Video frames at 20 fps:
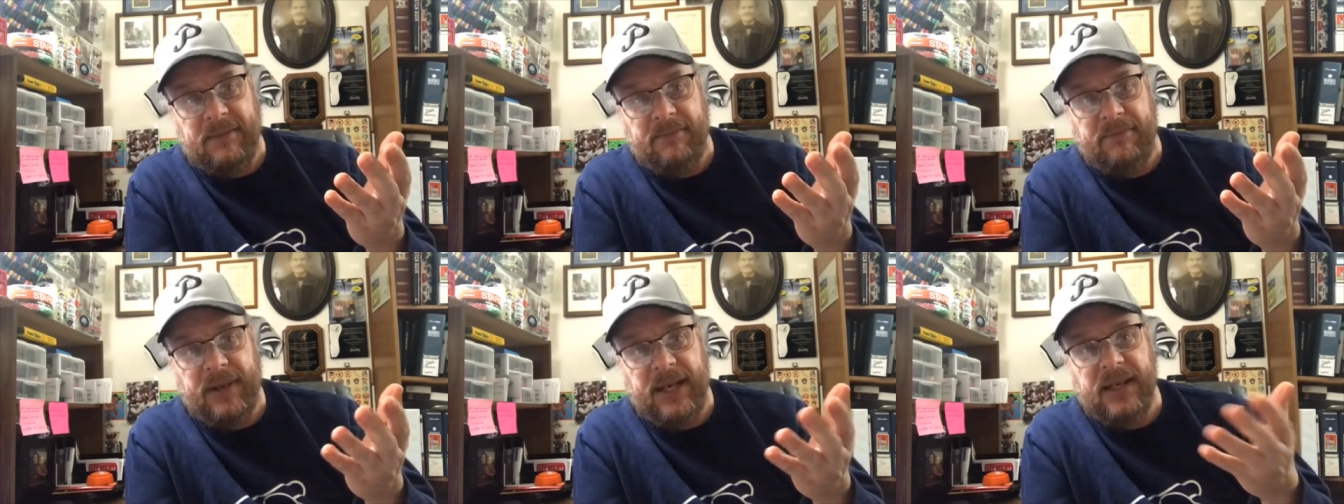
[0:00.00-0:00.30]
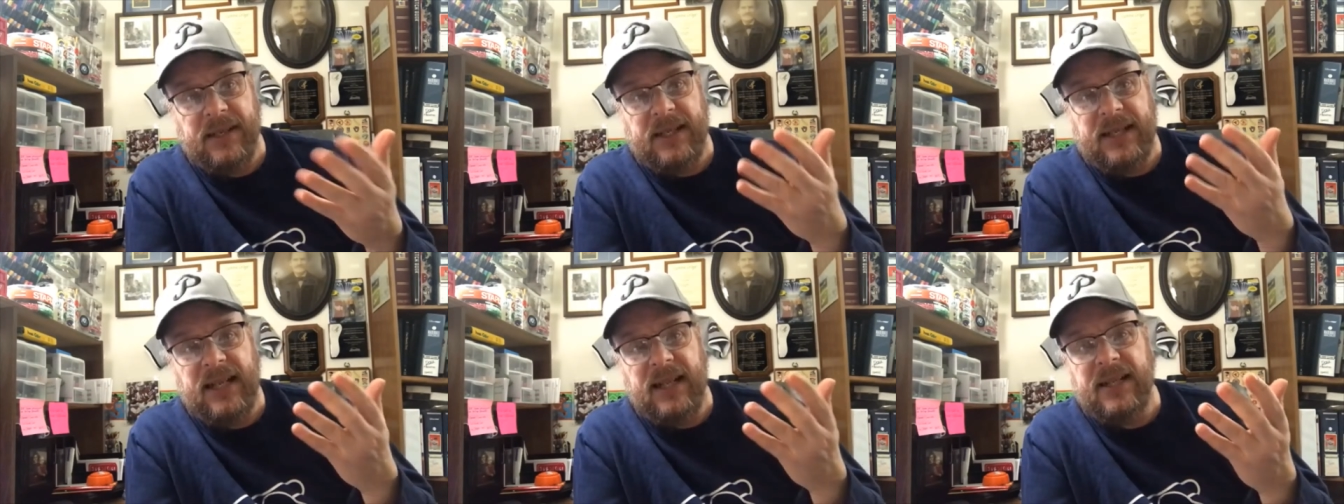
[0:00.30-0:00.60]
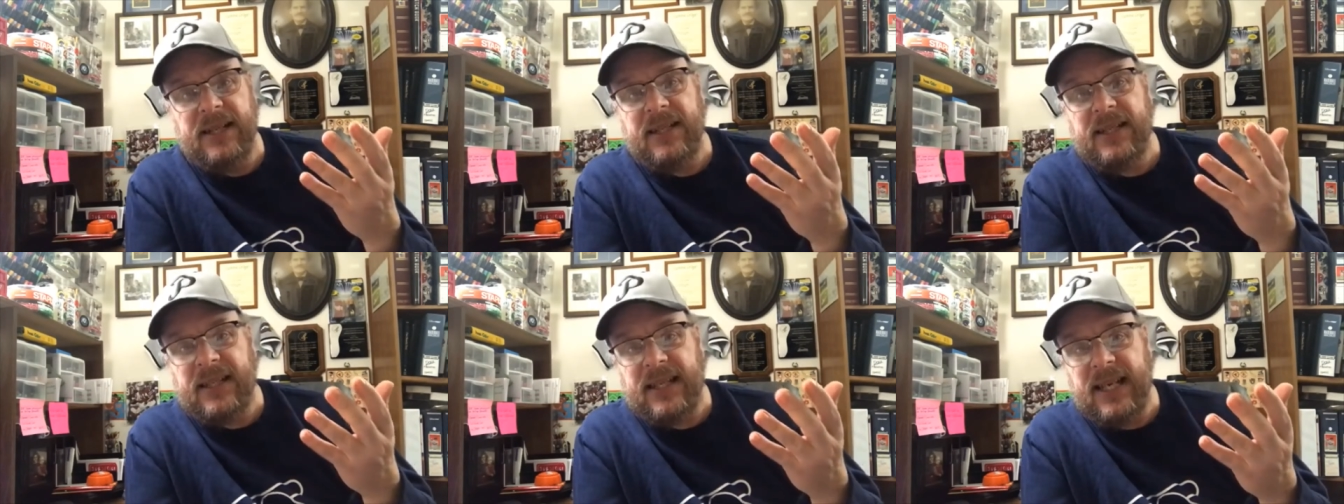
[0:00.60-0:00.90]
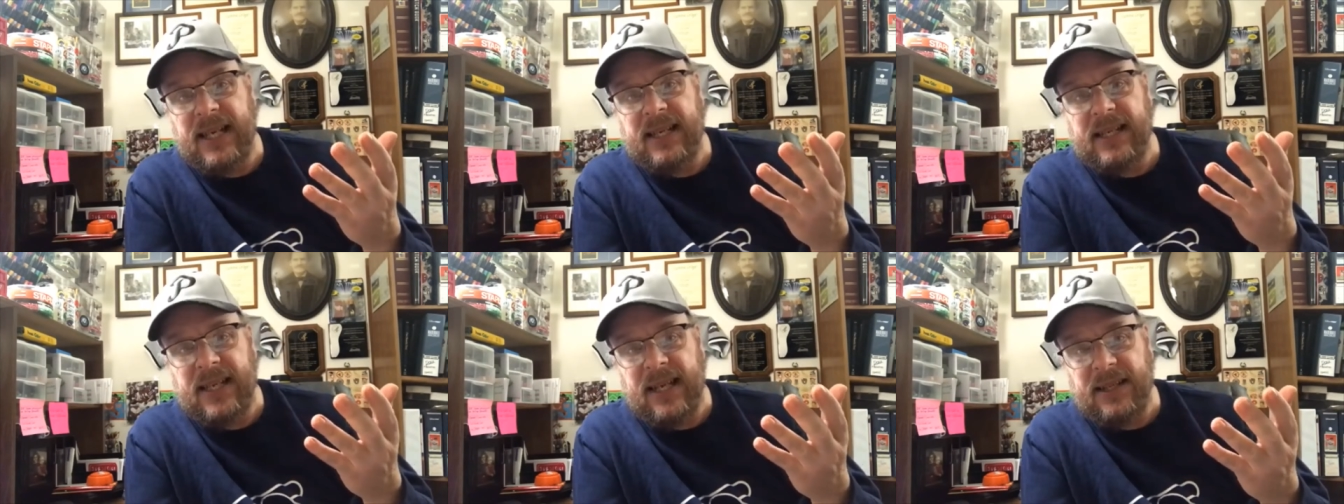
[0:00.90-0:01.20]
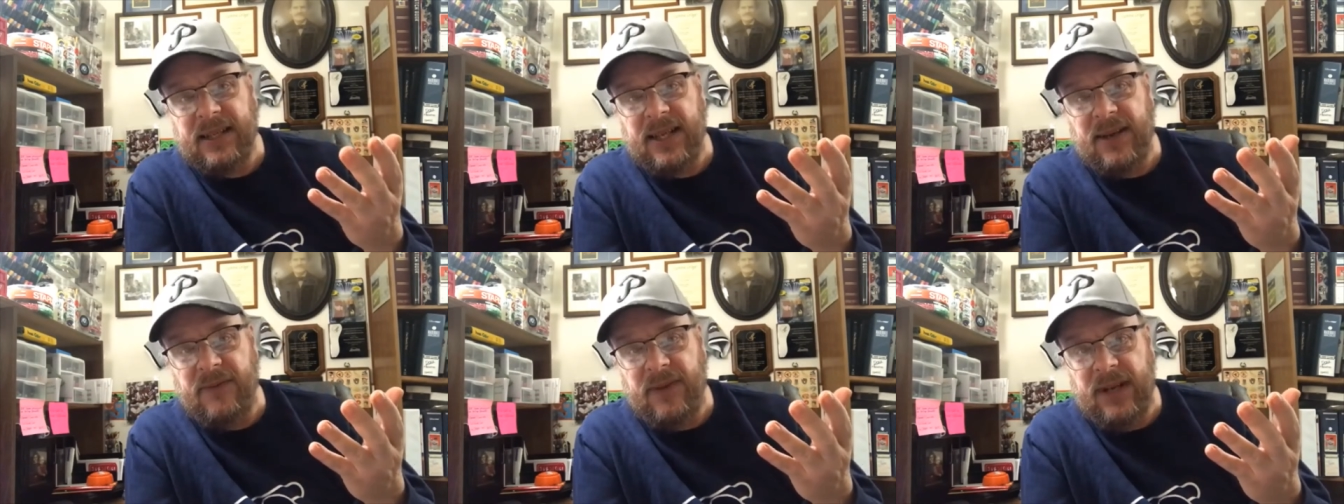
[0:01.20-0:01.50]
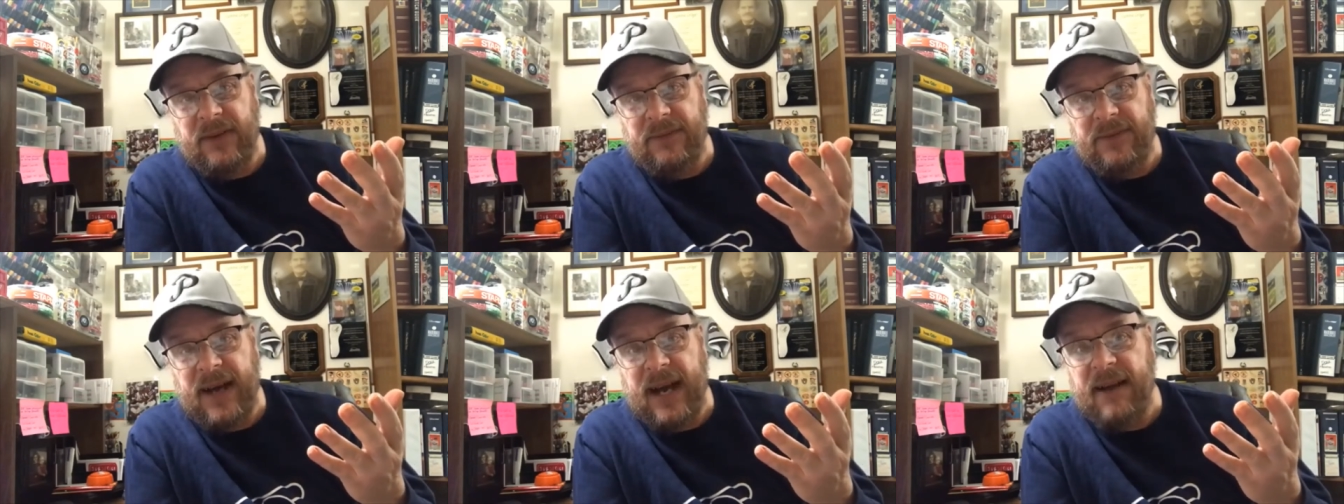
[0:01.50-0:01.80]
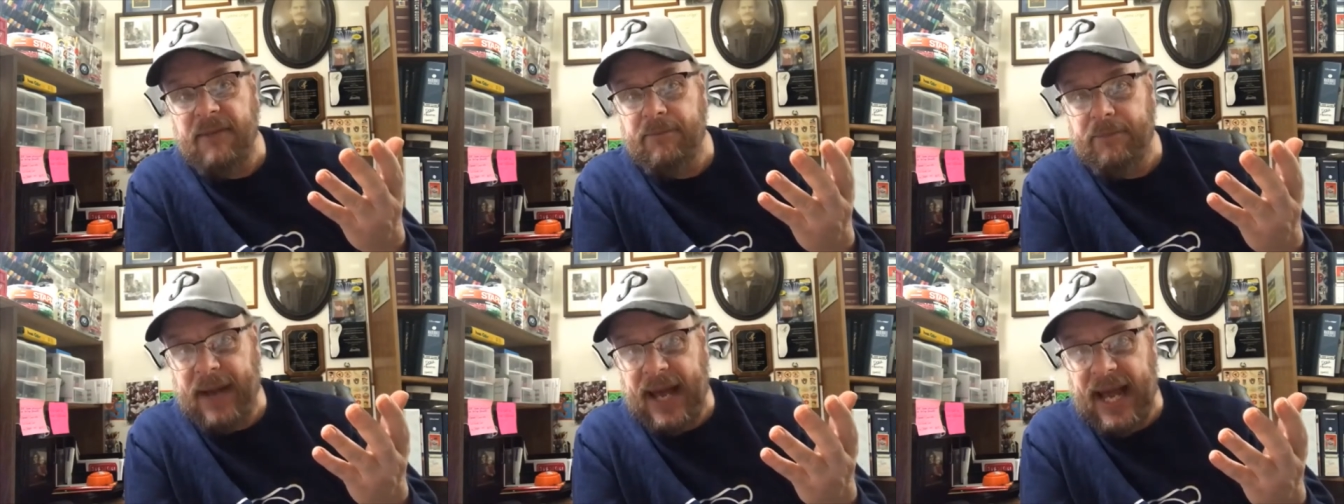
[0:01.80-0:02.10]
because Dylan Cease had
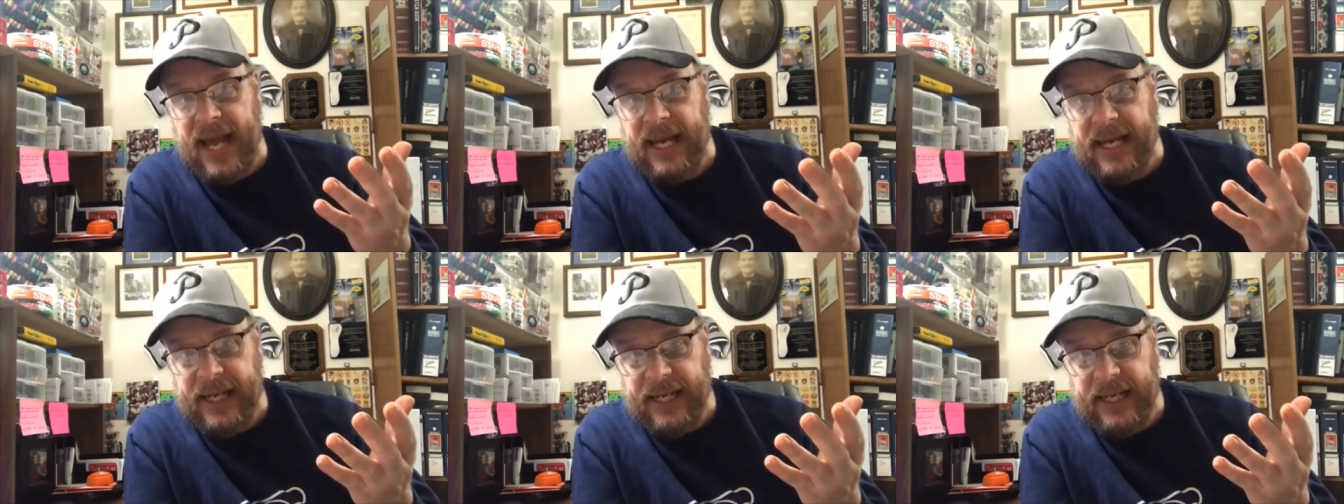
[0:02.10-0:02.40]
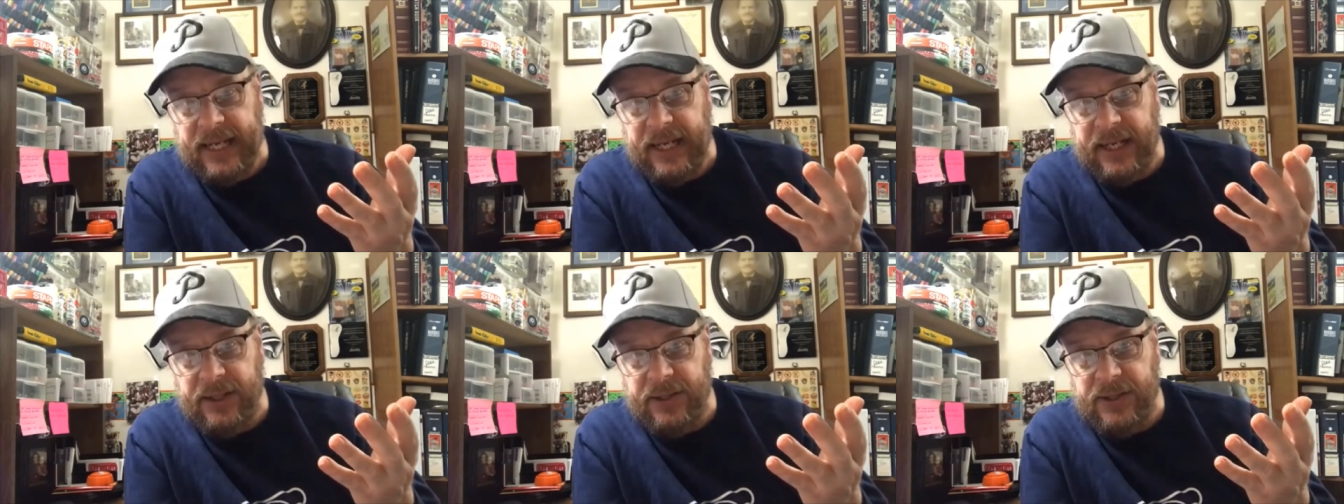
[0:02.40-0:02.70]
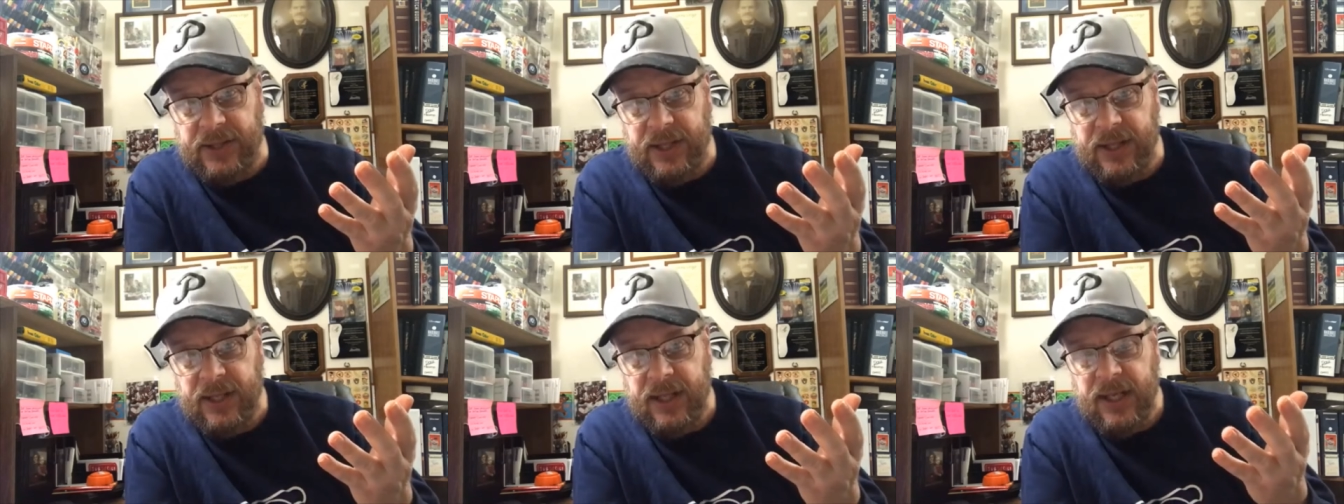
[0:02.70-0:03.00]
75 bad innings.